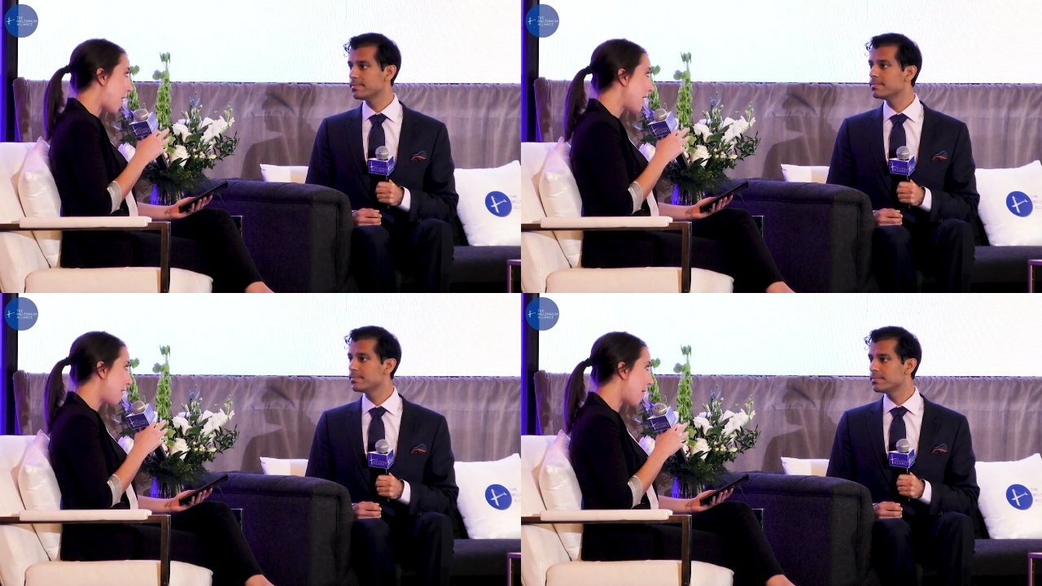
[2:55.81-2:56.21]

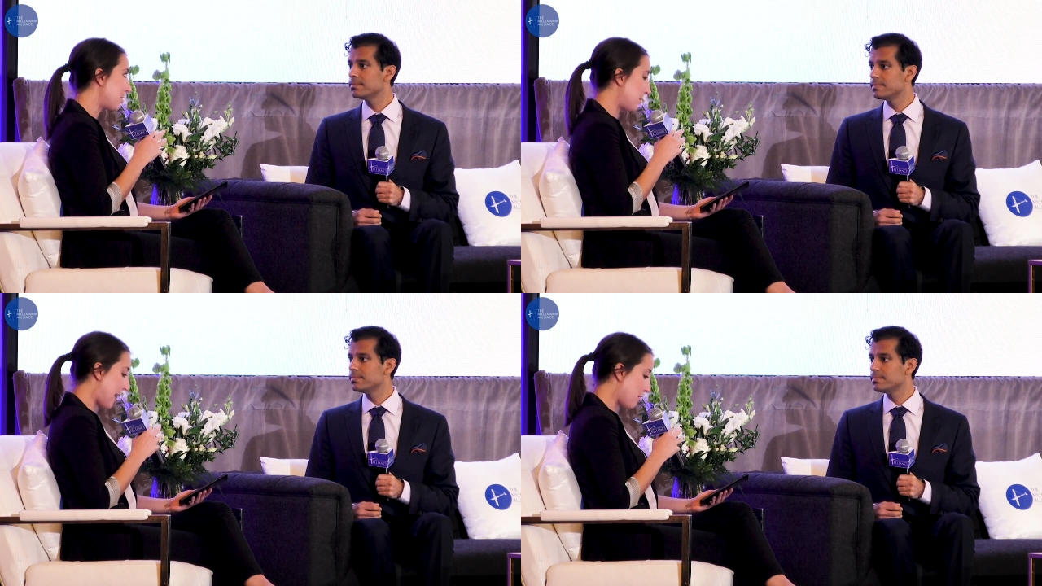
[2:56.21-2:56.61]
Speaker 1: drive
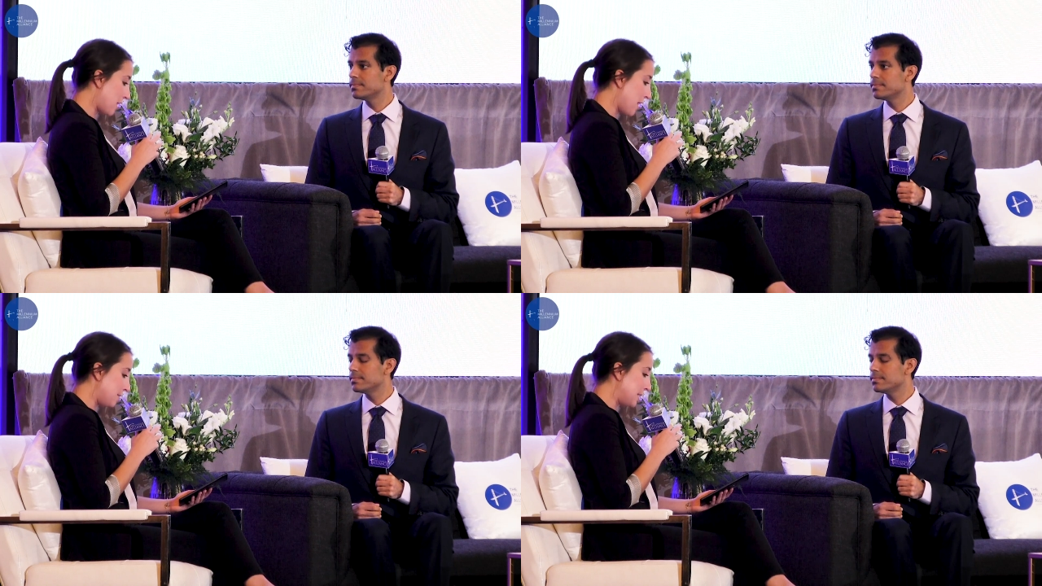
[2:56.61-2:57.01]
optimal
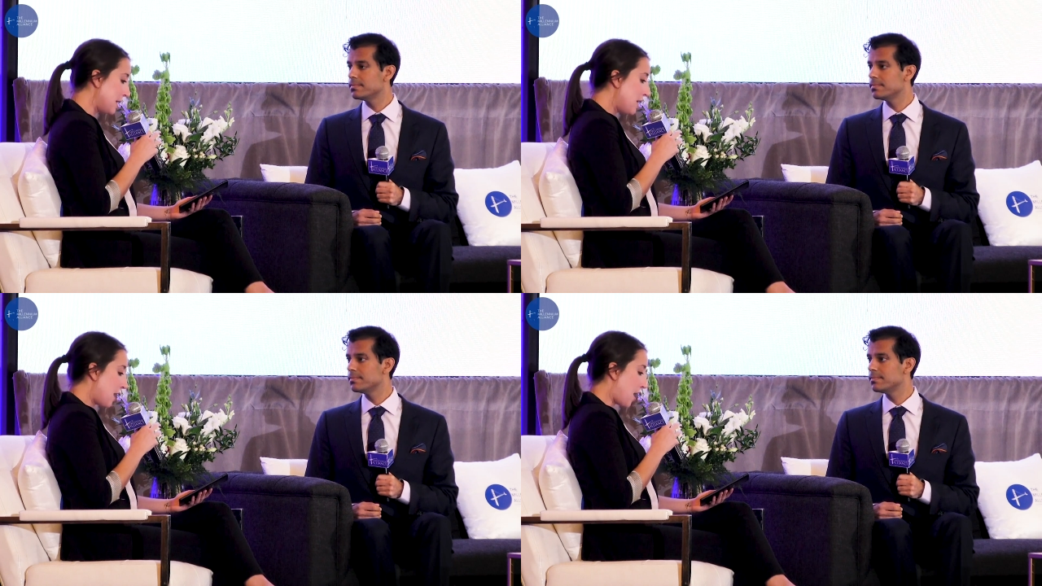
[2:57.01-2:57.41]
outcomes
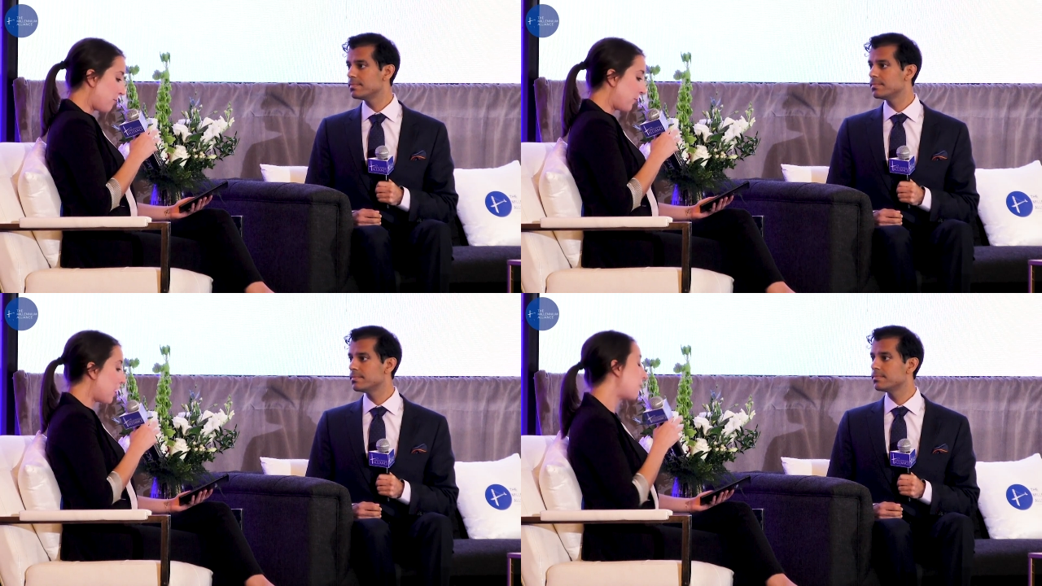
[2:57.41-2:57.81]

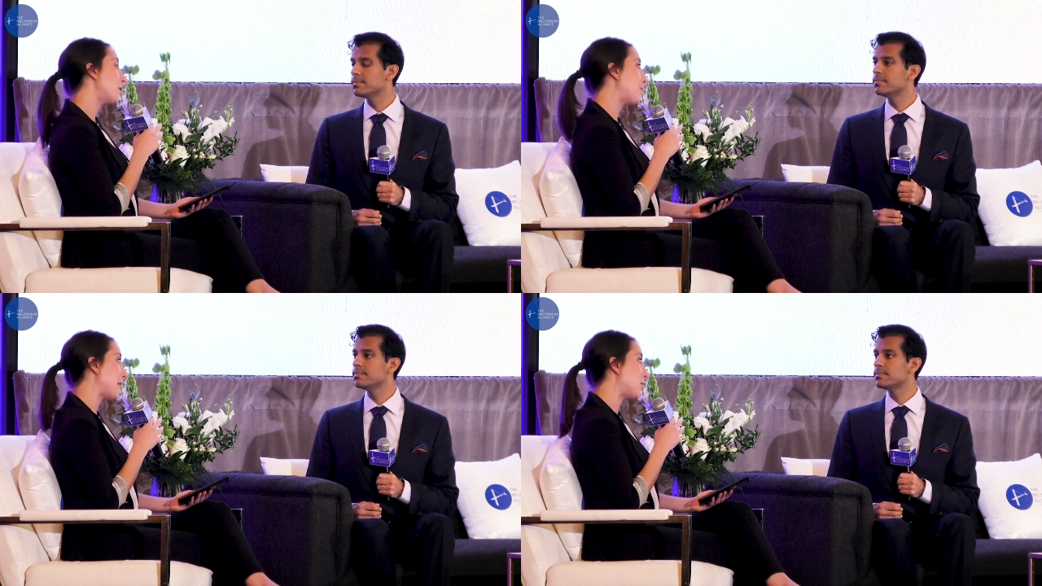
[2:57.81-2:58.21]
um, for not
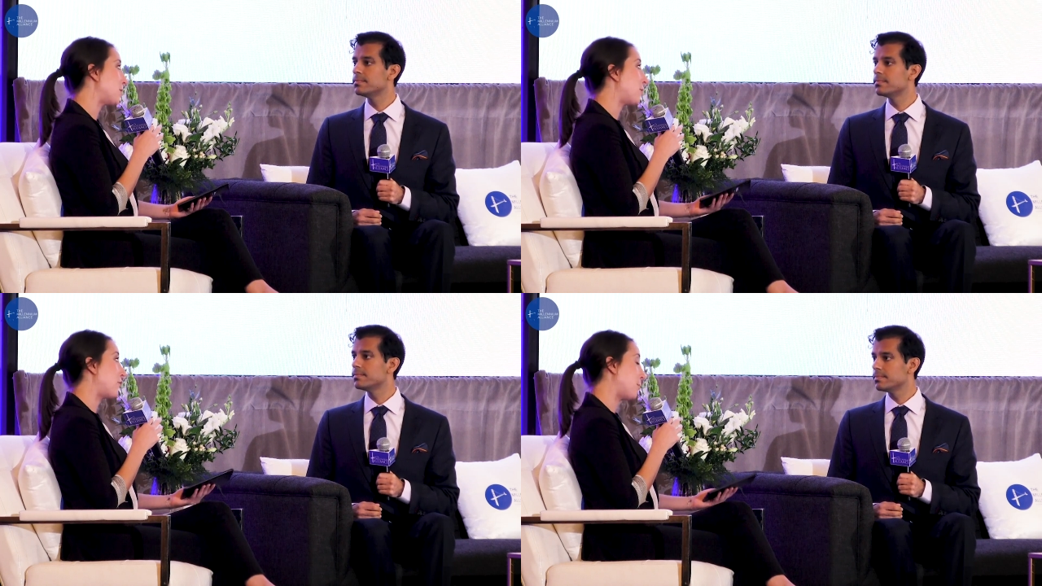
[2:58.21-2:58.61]
only patients,
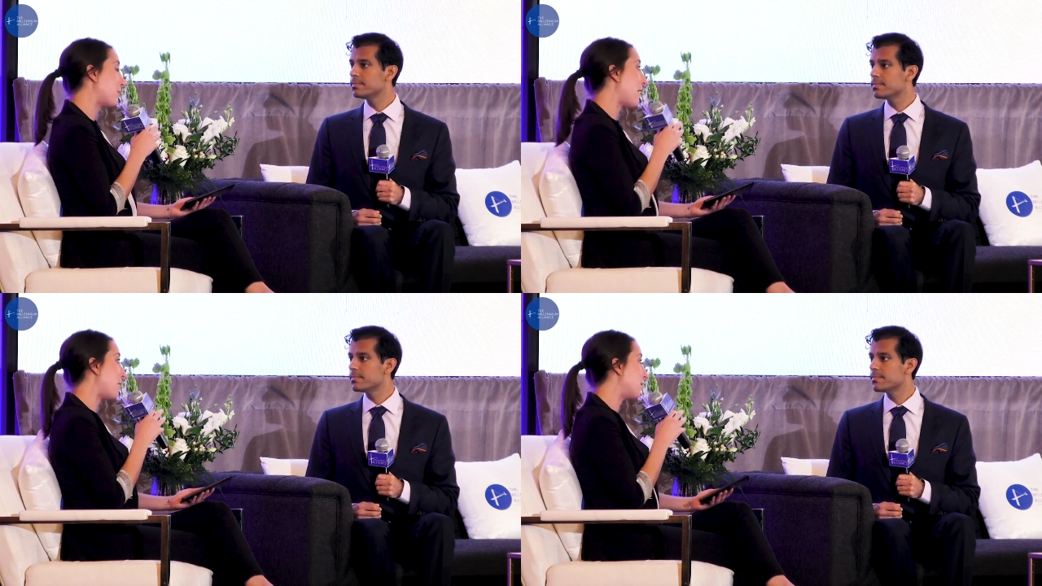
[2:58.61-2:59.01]
but for the
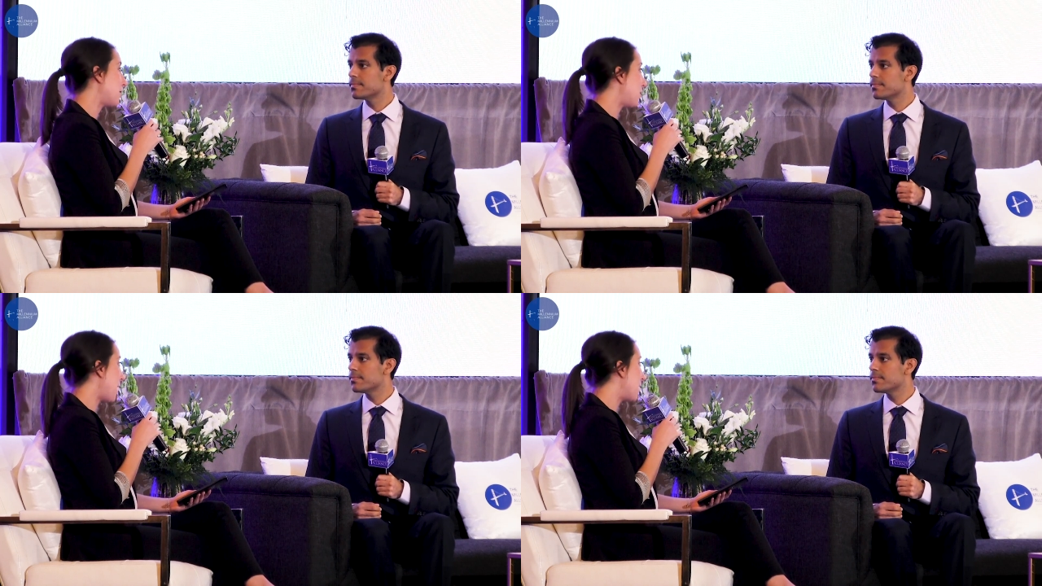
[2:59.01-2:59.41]
providers
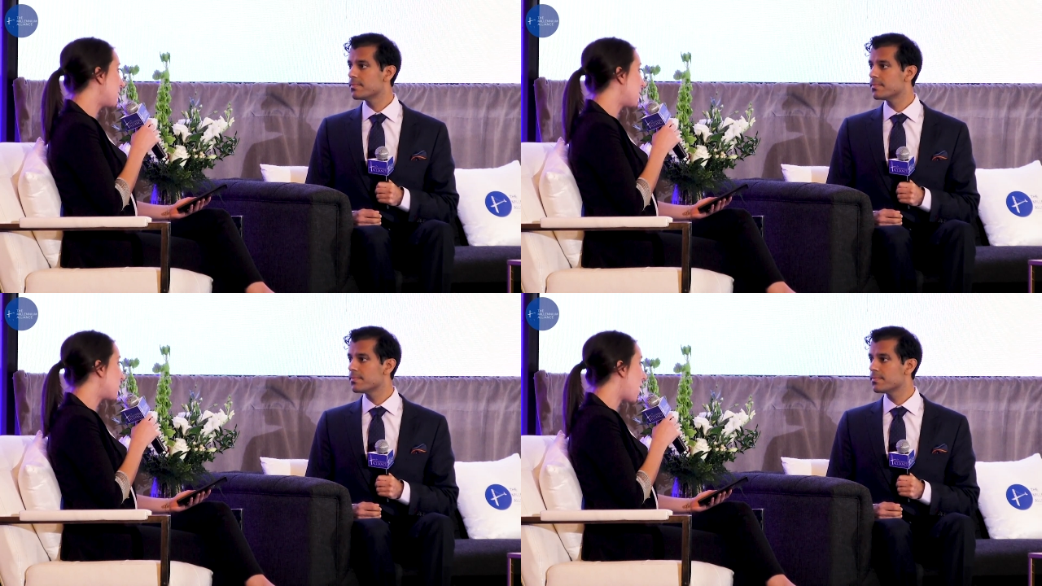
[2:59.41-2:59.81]
and the
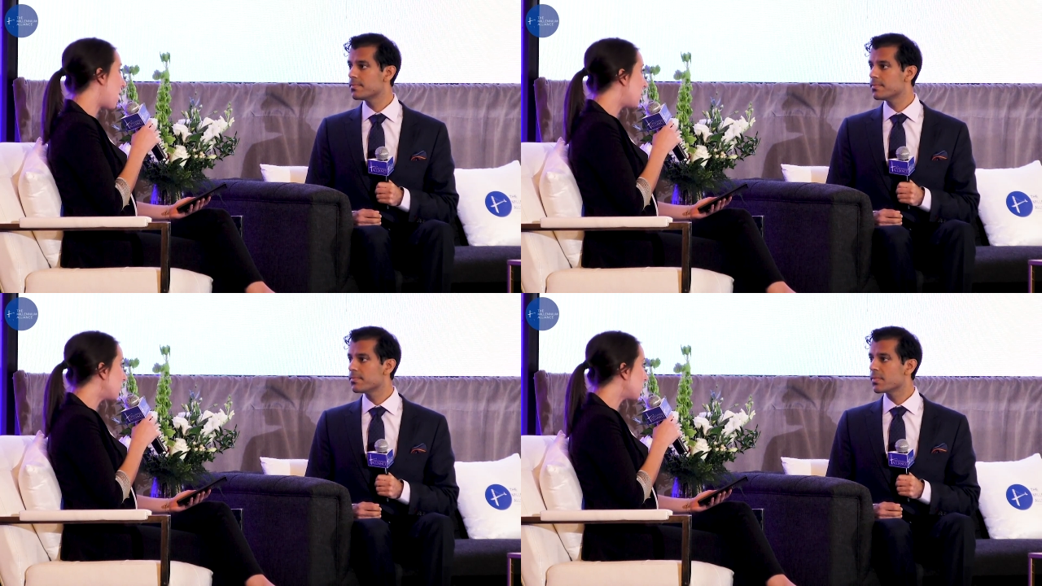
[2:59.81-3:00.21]
payers as
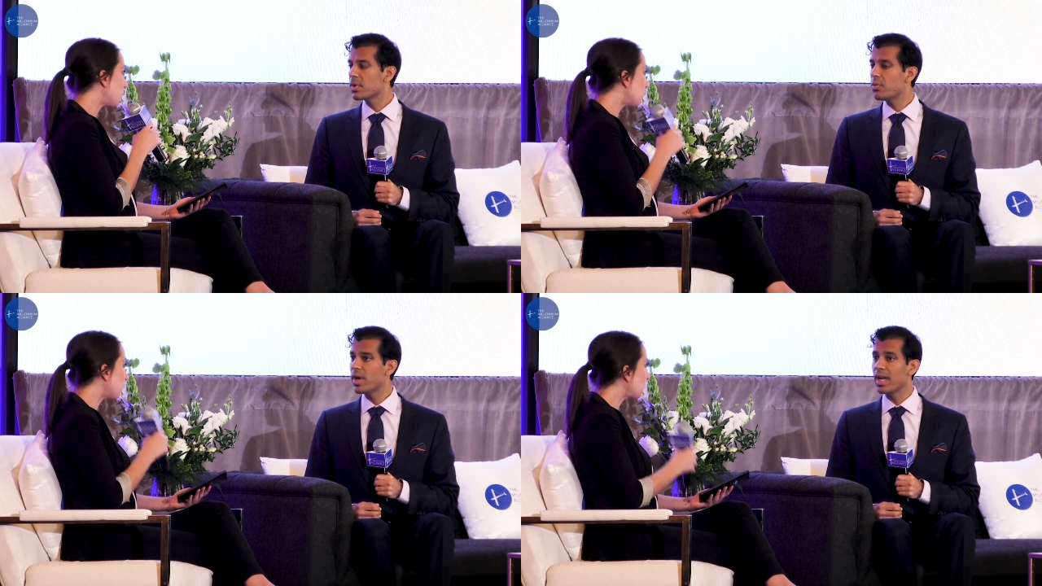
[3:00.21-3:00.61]
well?
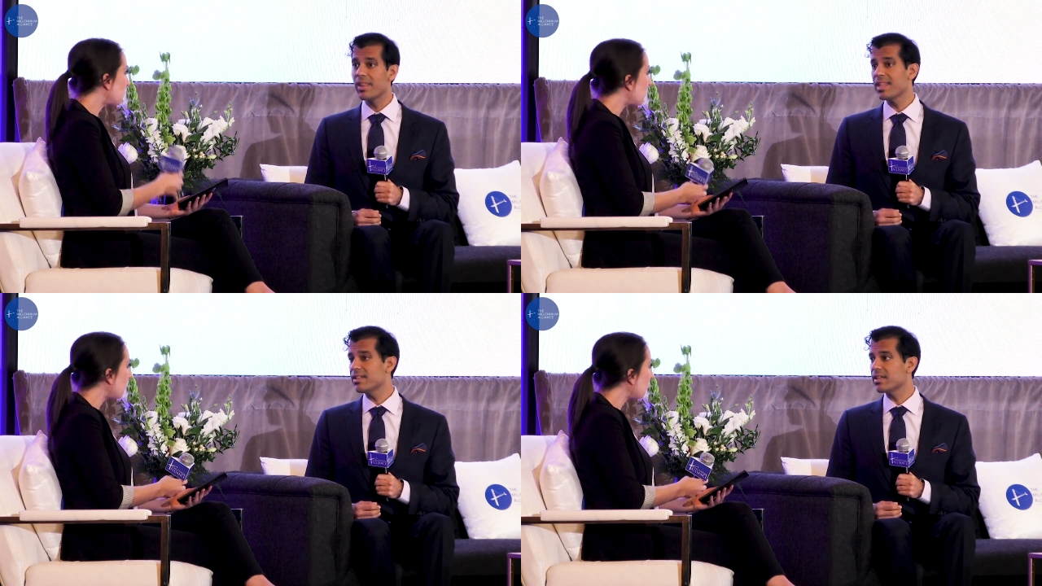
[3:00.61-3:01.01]
Speaker 2: Right. I think